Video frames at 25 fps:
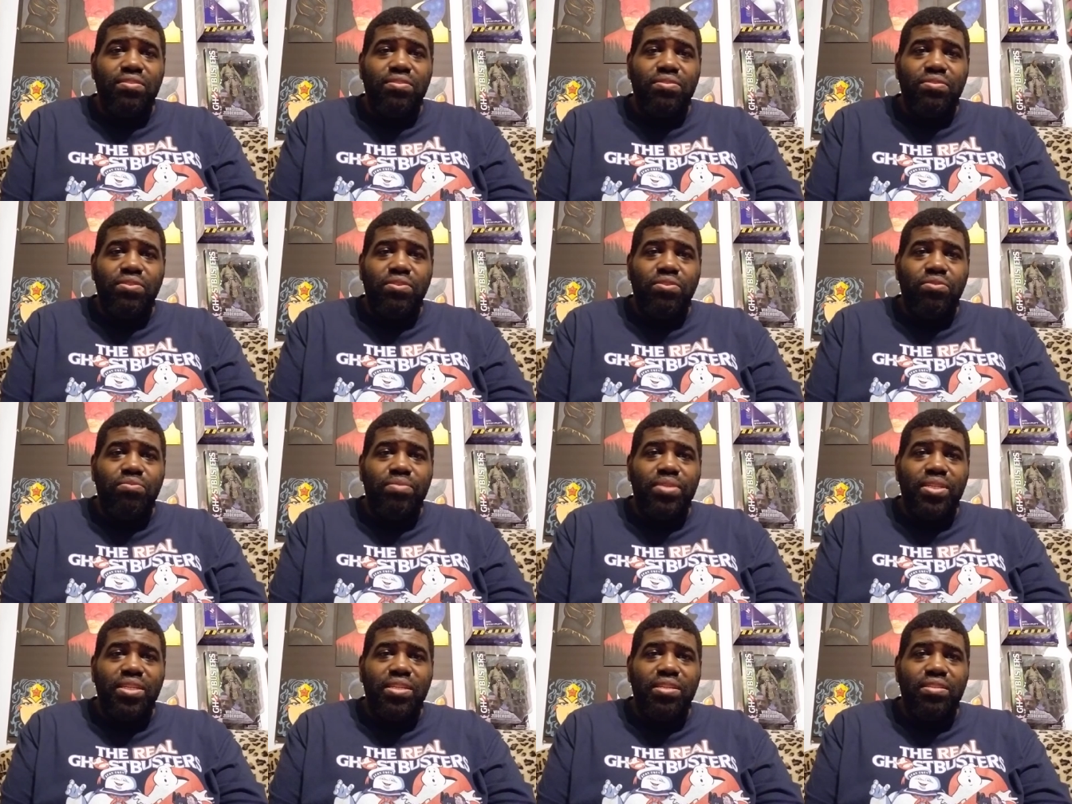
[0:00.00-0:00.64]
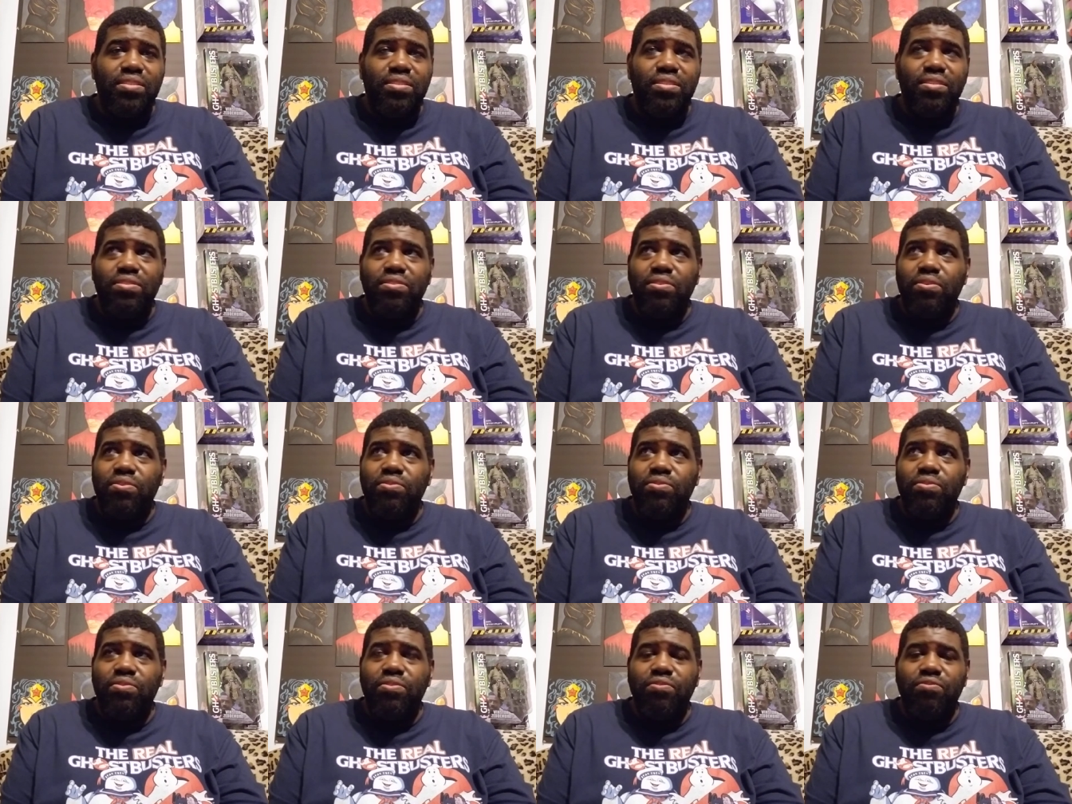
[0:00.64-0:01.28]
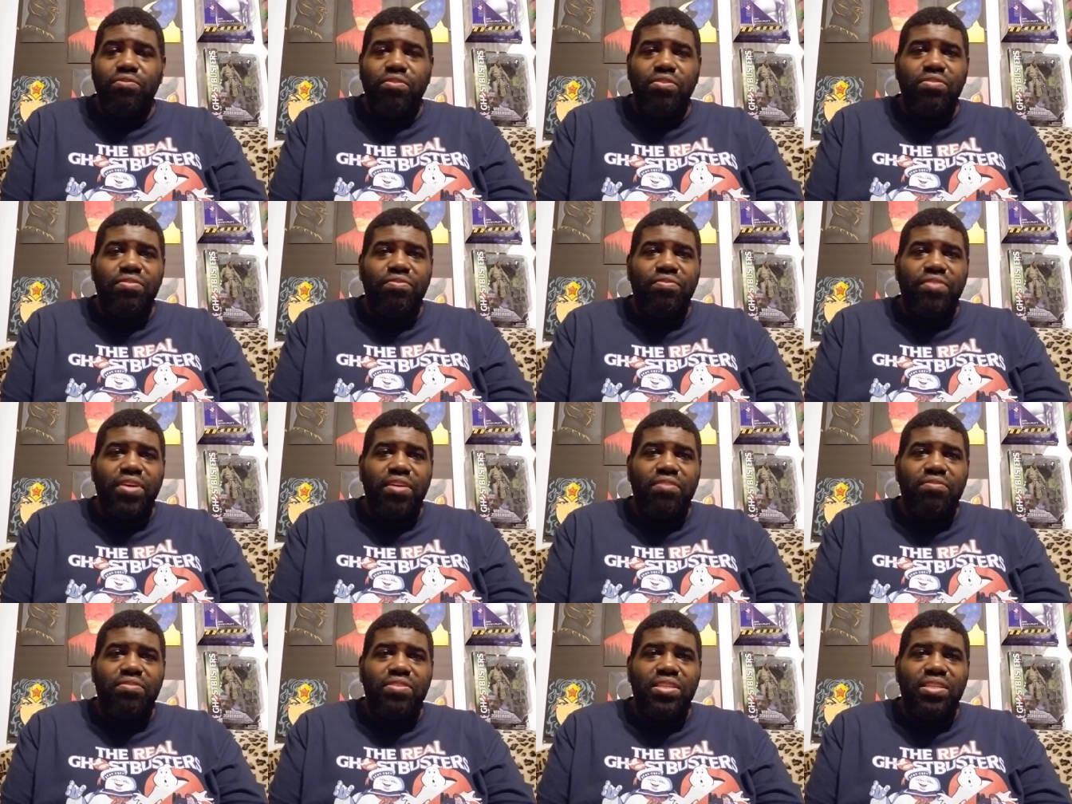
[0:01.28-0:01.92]
You know, because this whole
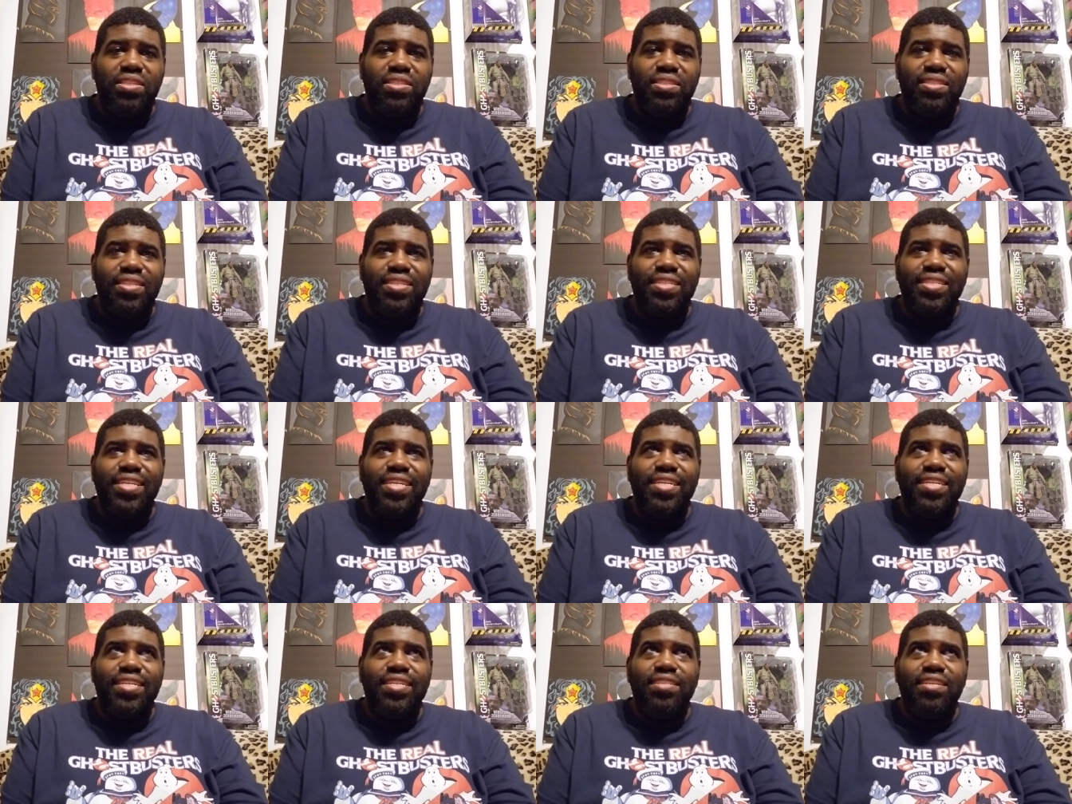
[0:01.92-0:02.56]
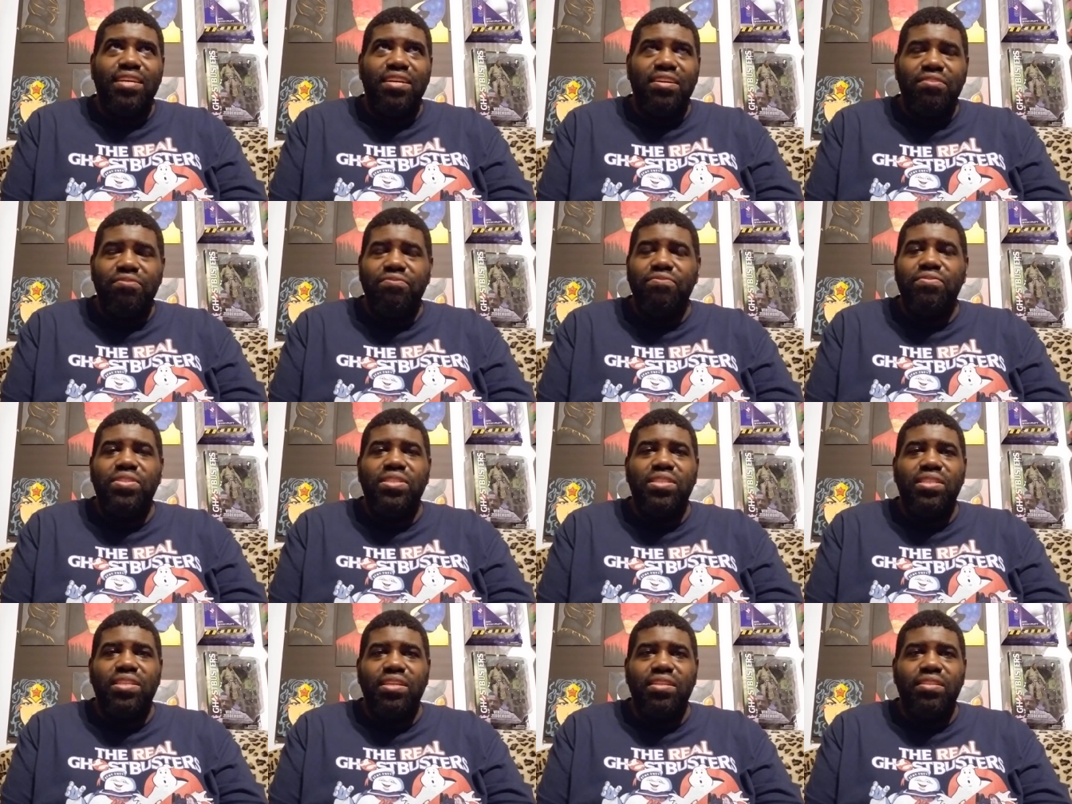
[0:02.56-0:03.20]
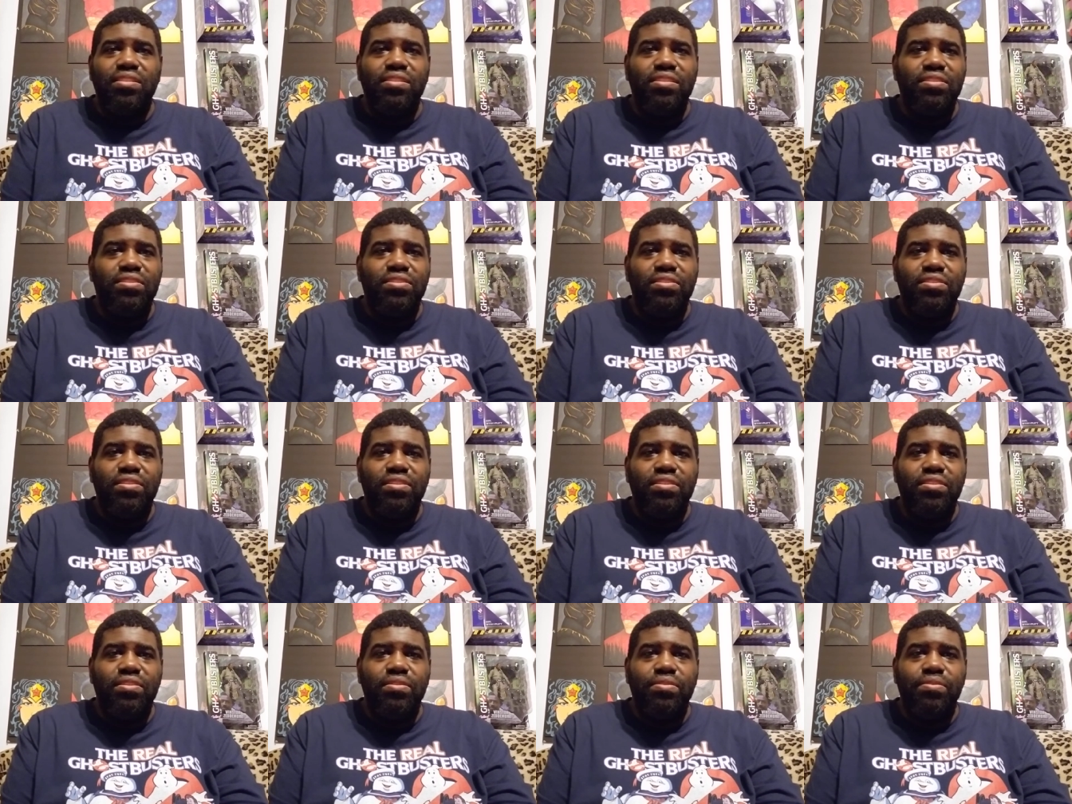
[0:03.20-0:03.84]
coronavirus has delayed everything this
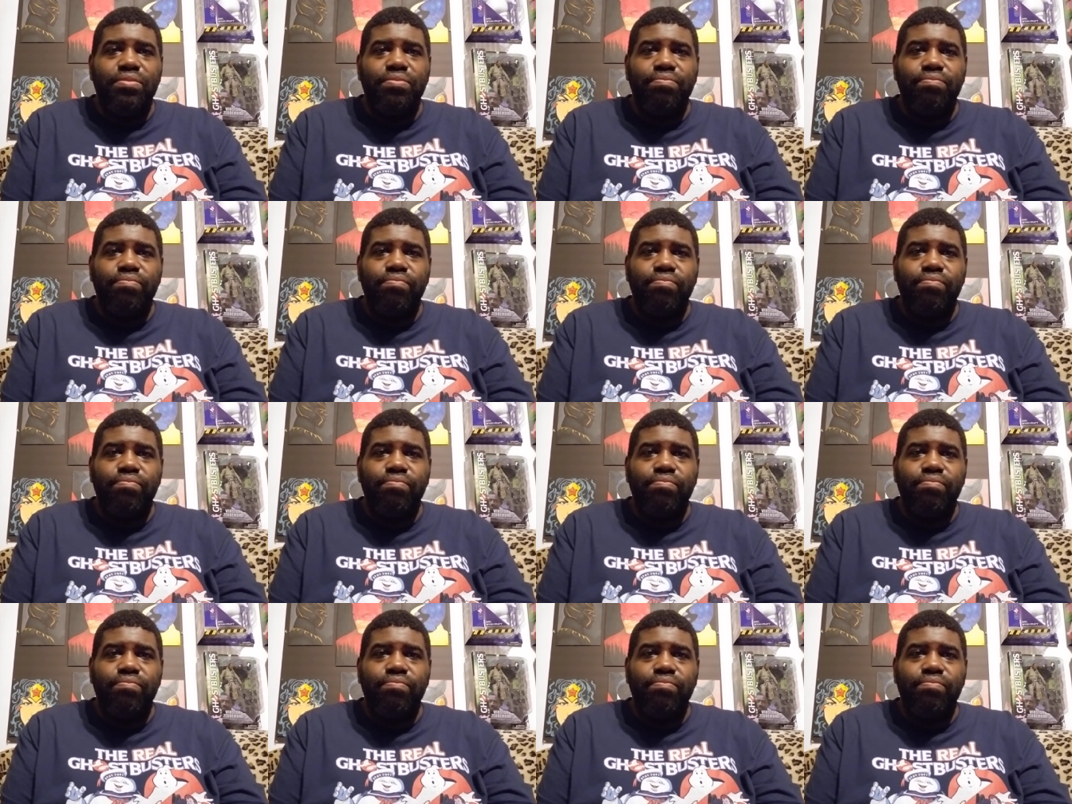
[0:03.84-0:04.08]
year,